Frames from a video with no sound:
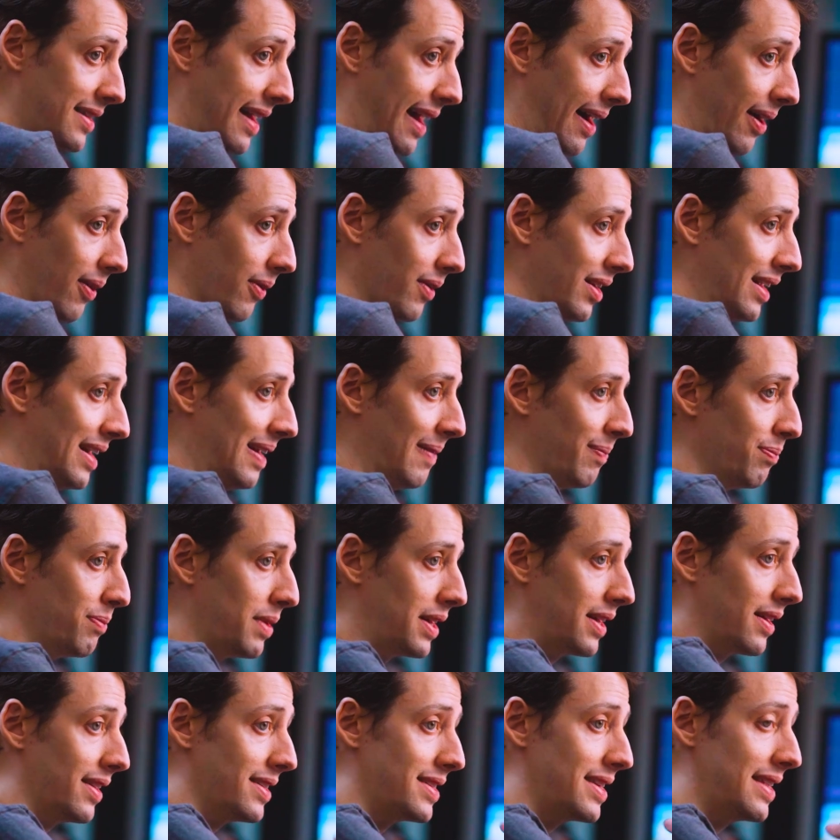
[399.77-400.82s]
out.
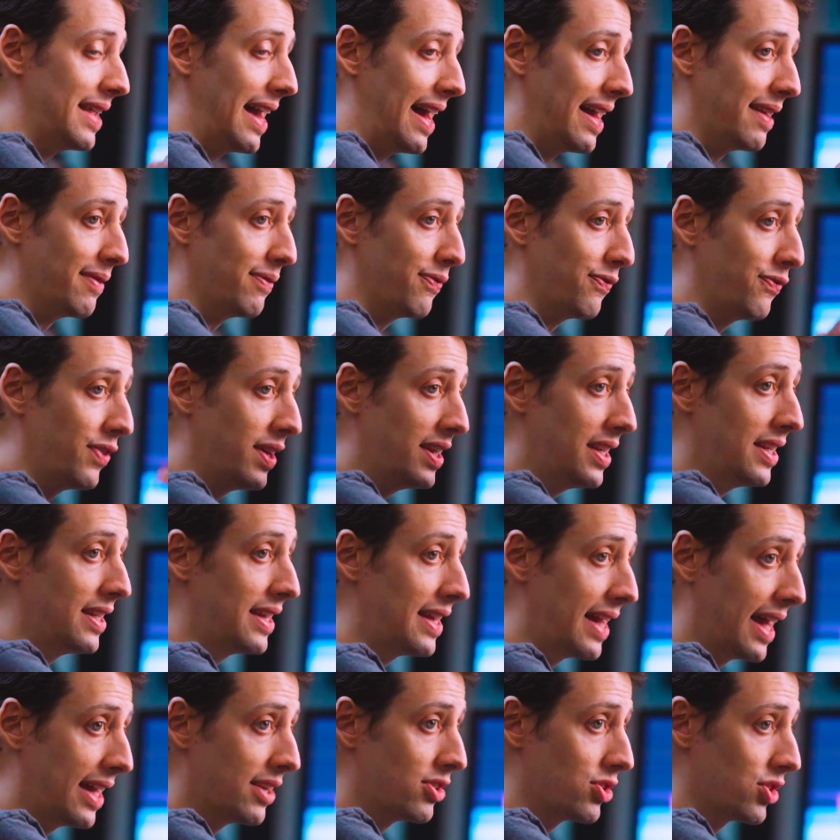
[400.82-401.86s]
Because of that
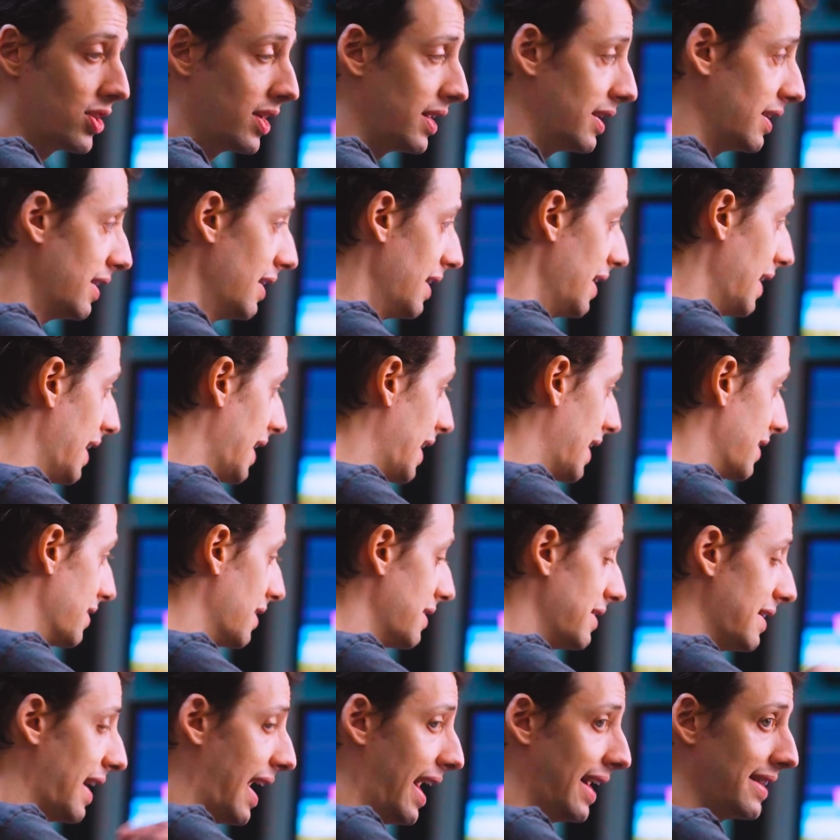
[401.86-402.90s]
infinity engine and the
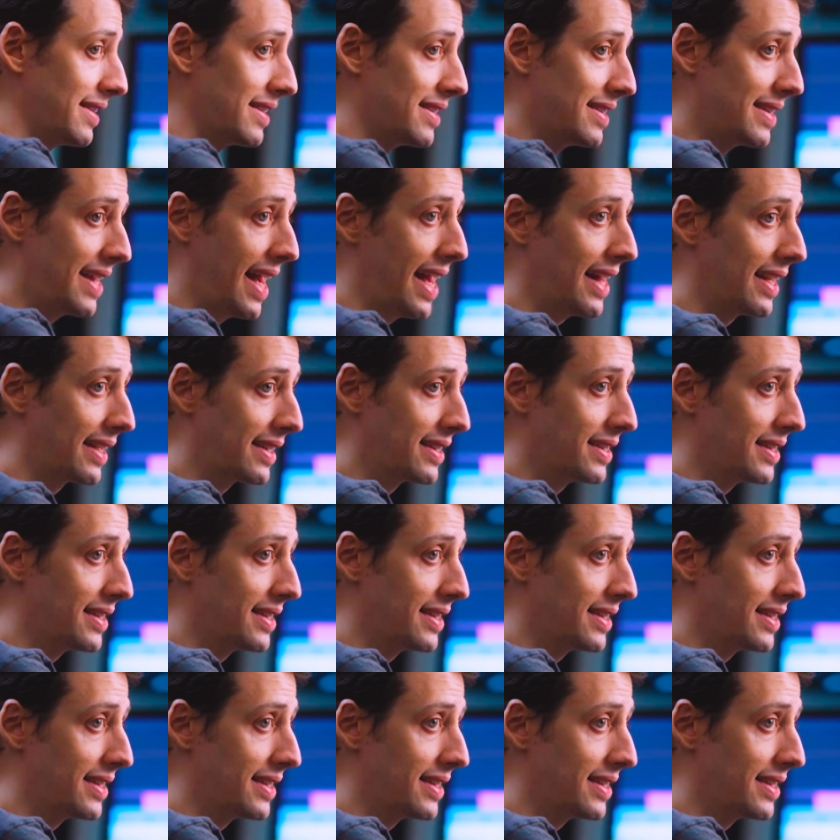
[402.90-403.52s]
non-static